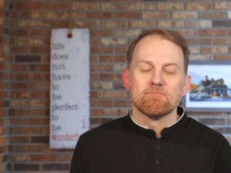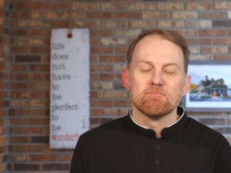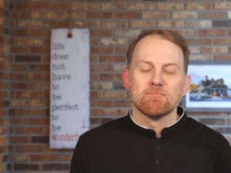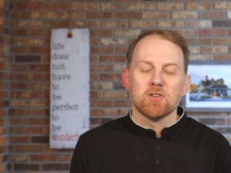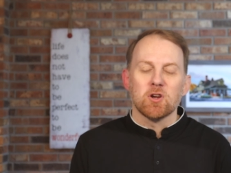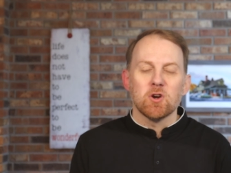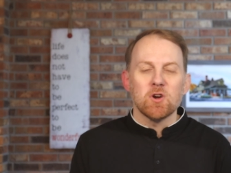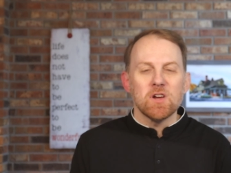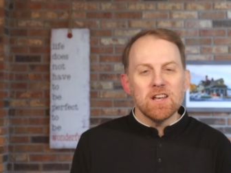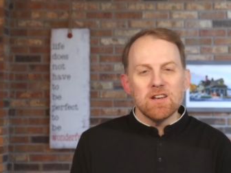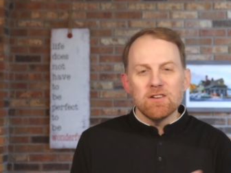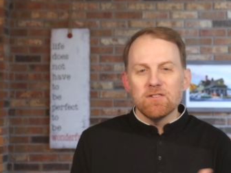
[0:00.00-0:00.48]

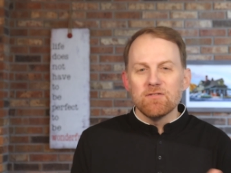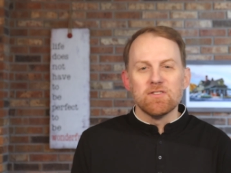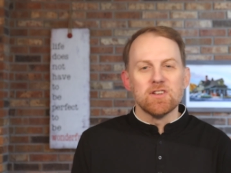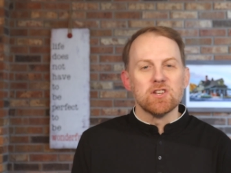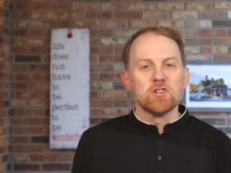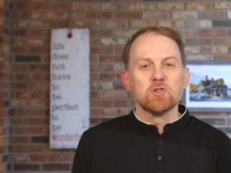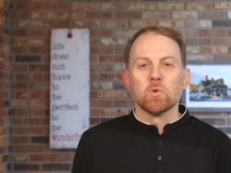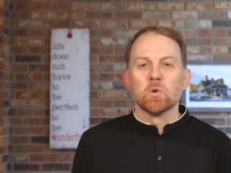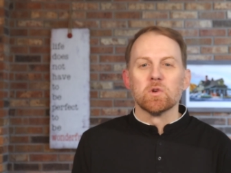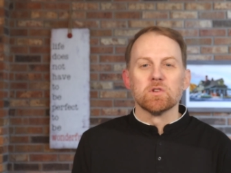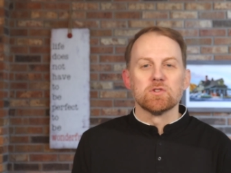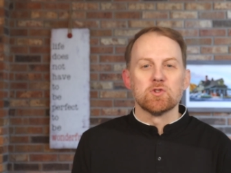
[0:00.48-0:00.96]
are
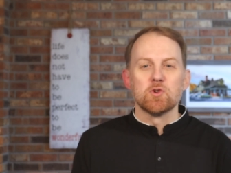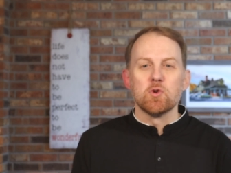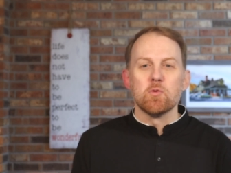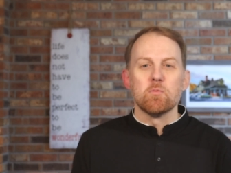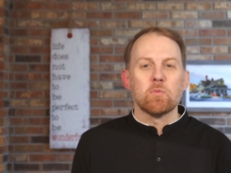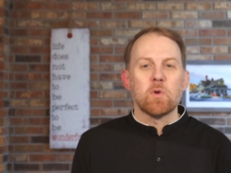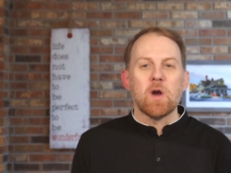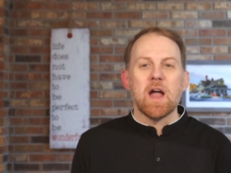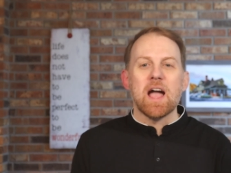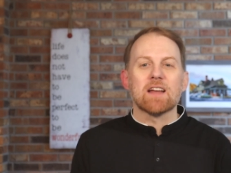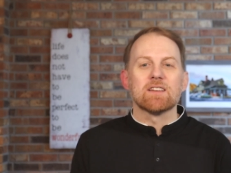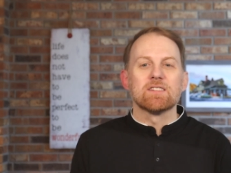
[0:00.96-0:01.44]
individuals who
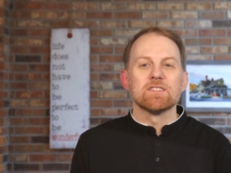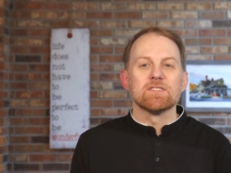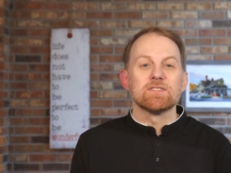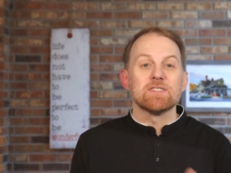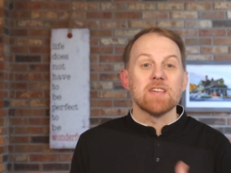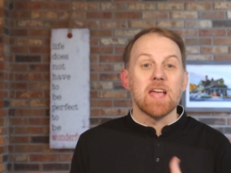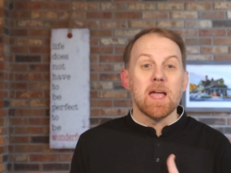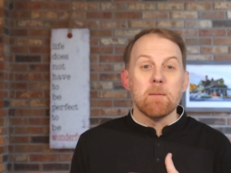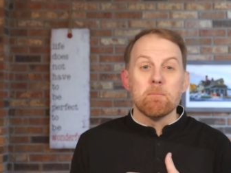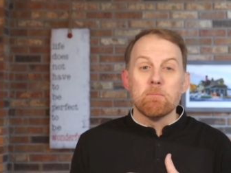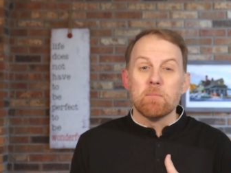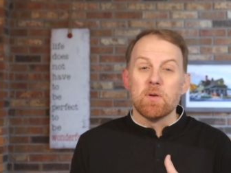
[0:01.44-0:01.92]
practice
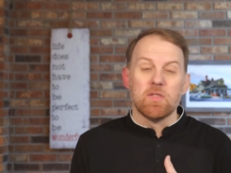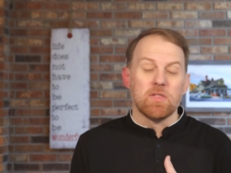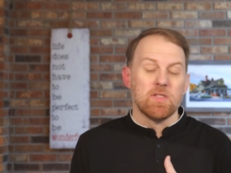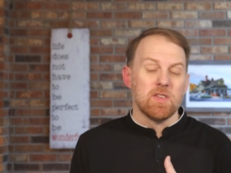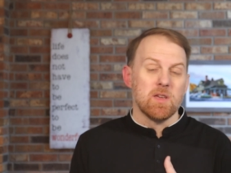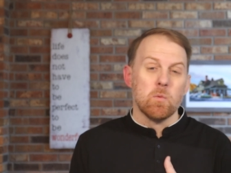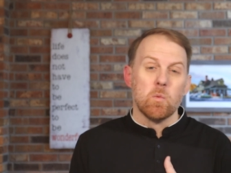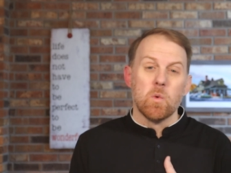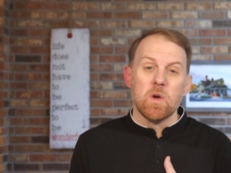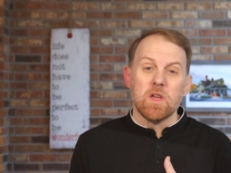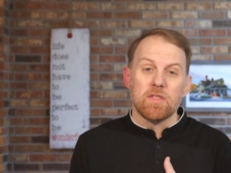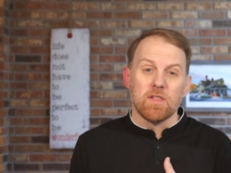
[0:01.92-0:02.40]

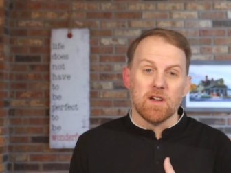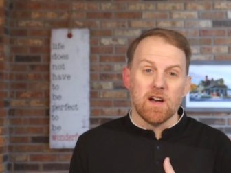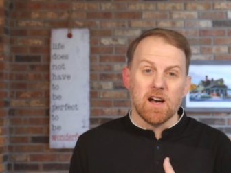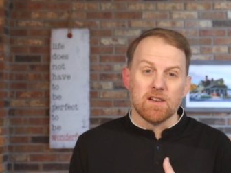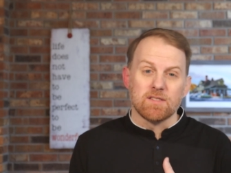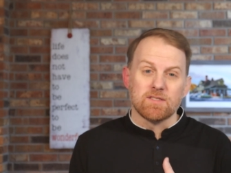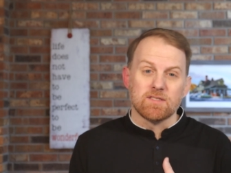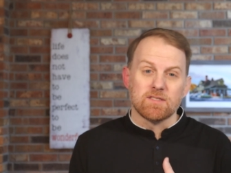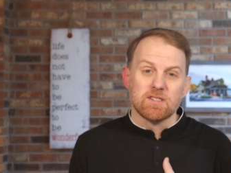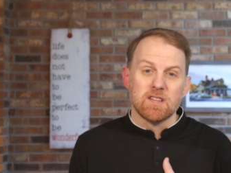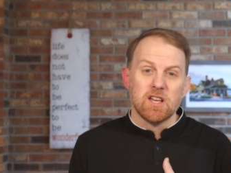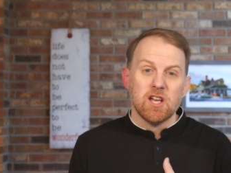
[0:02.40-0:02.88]
empathy with
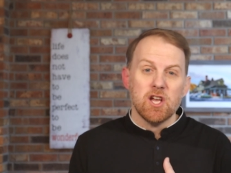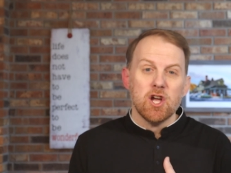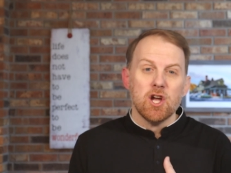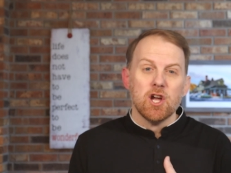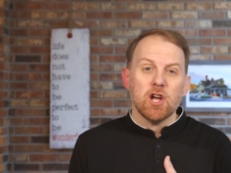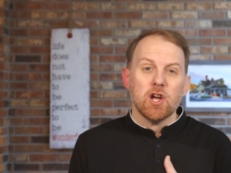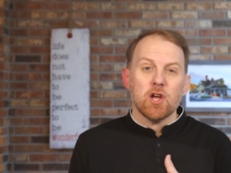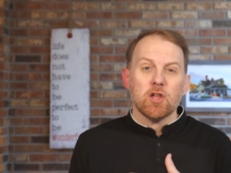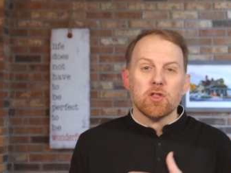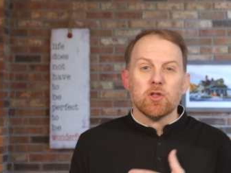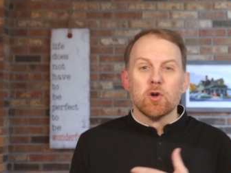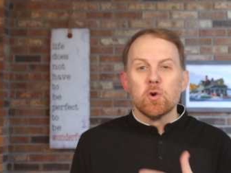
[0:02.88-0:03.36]
us,
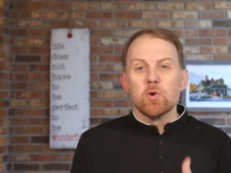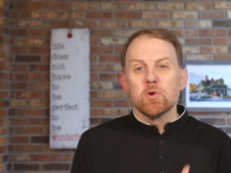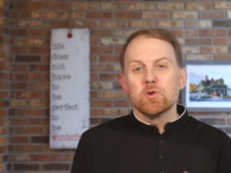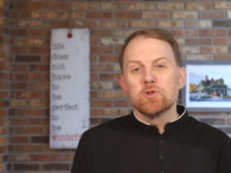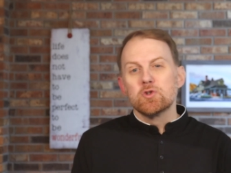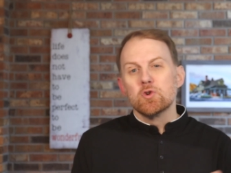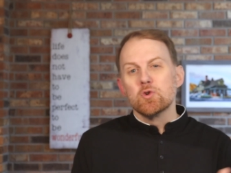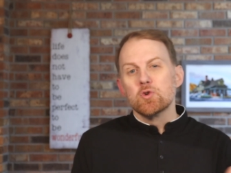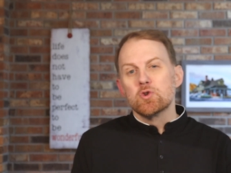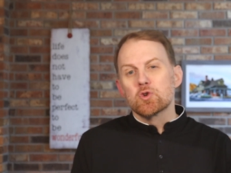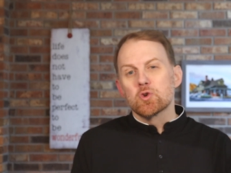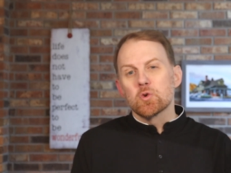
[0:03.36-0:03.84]

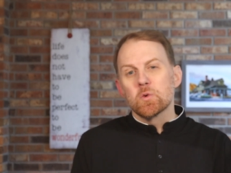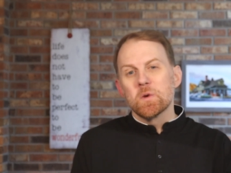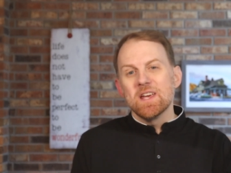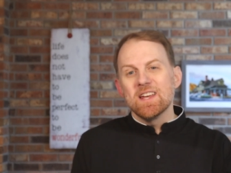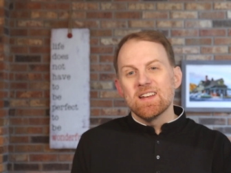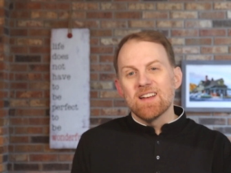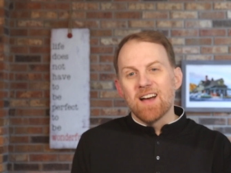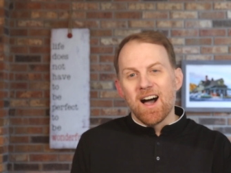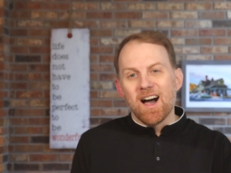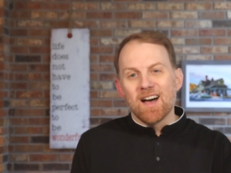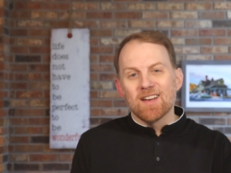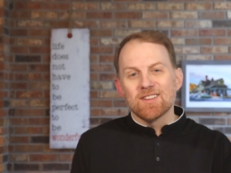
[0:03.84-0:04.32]
those who
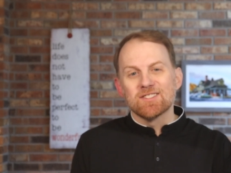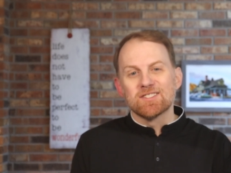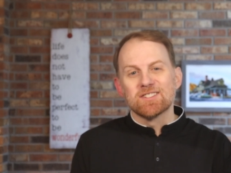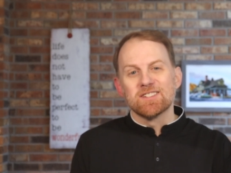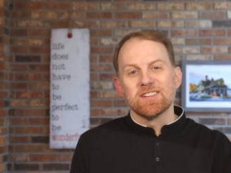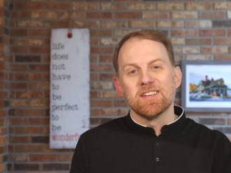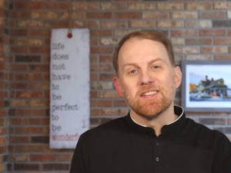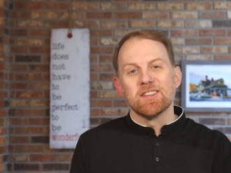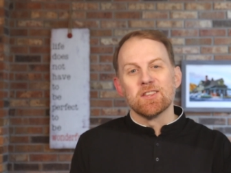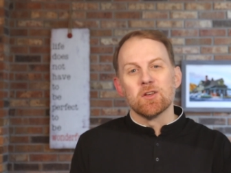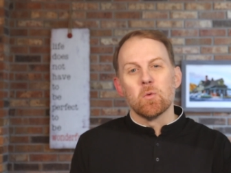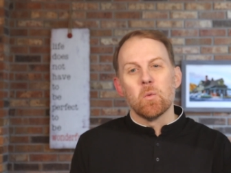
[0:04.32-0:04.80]
treat us
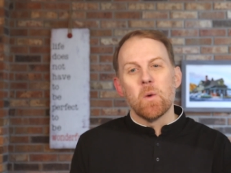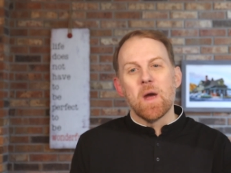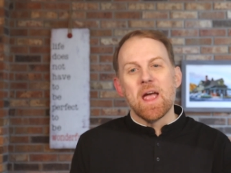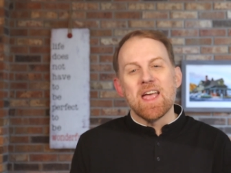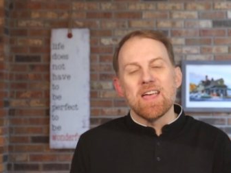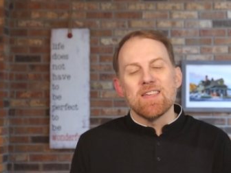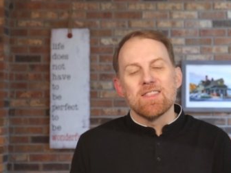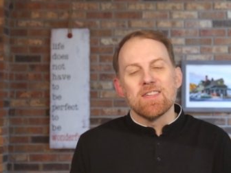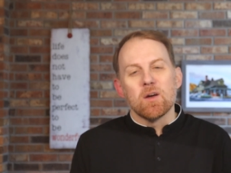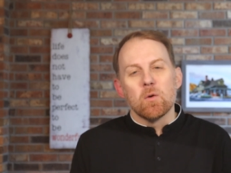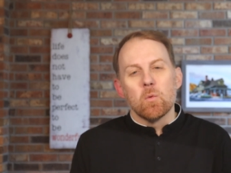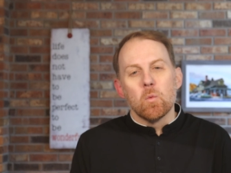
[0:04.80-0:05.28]
in the
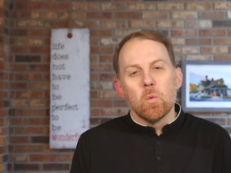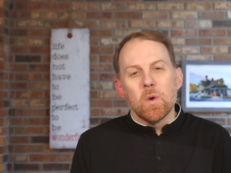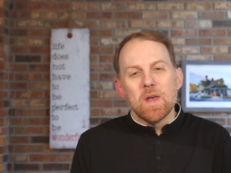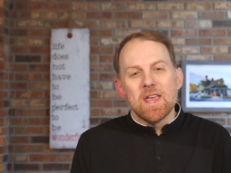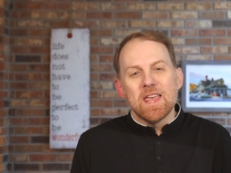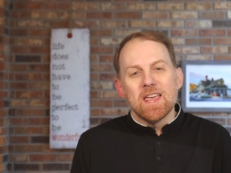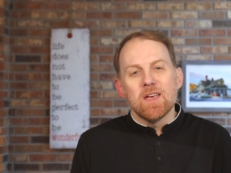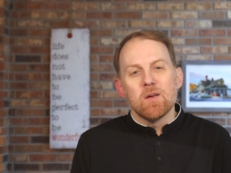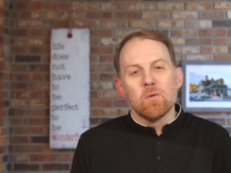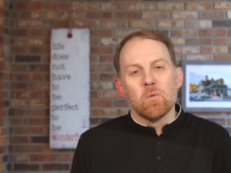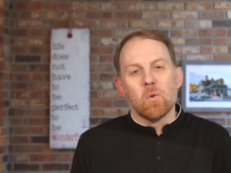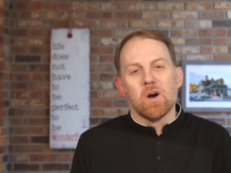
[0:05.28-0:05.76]
way that
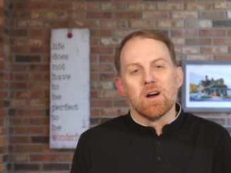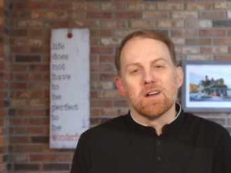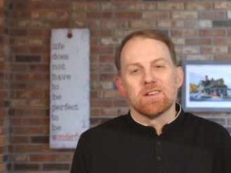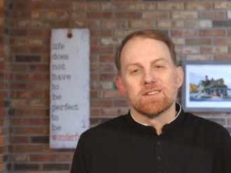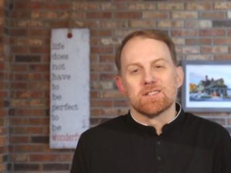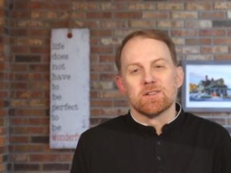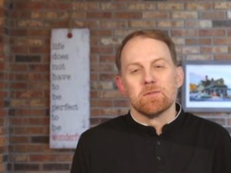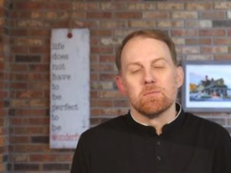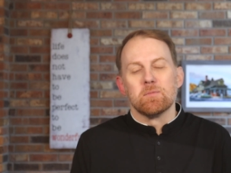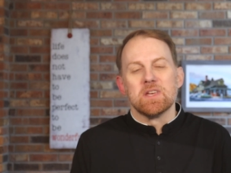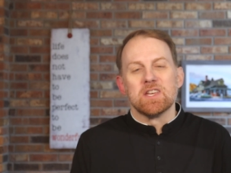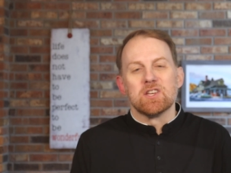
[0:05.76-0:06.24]
we want
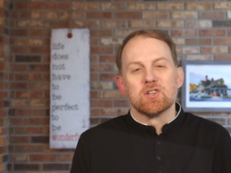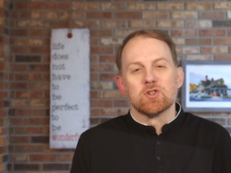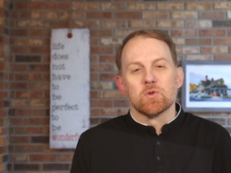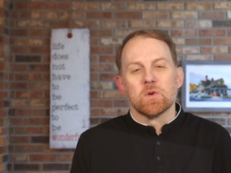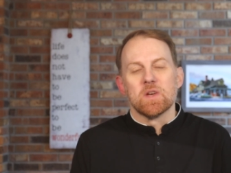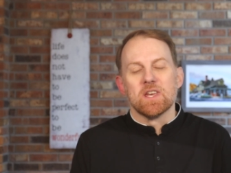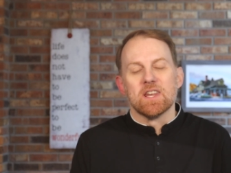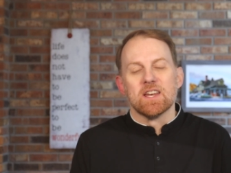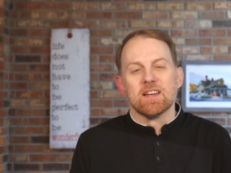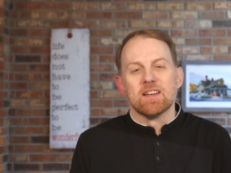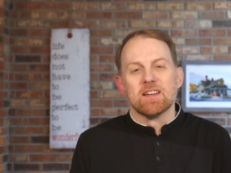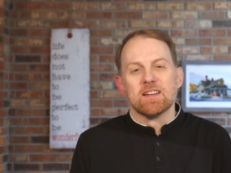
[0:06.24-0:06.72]
to be
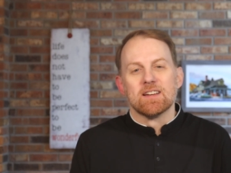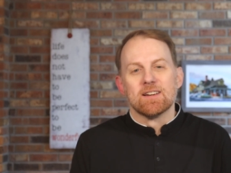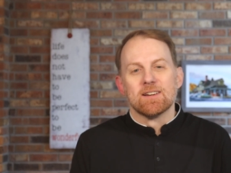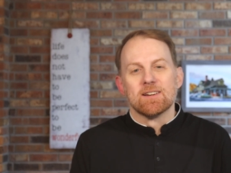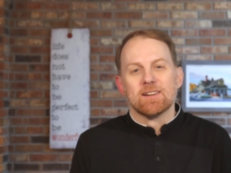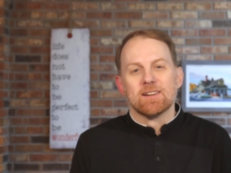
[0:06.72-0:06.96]
treated.